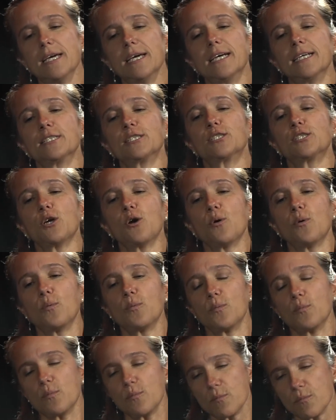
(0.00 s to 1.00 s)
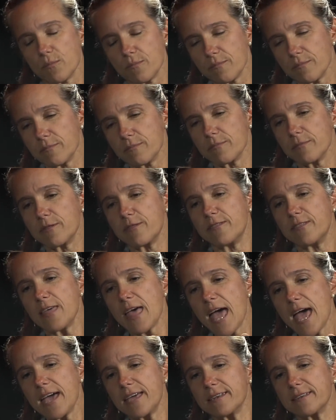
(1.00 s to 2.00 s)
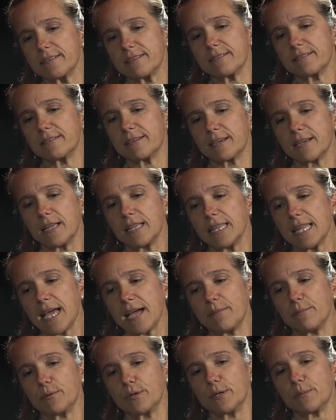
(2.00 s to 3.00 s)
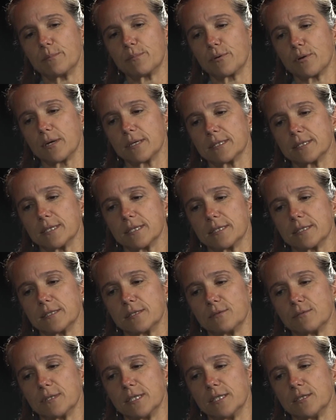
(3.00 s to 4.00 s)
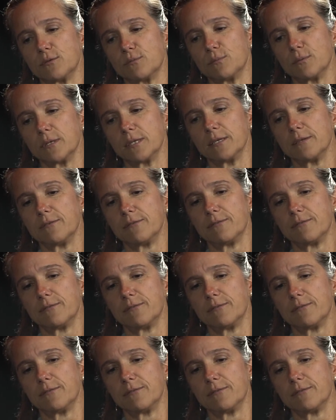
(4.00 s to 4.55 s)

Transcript: And so that collaborative process is really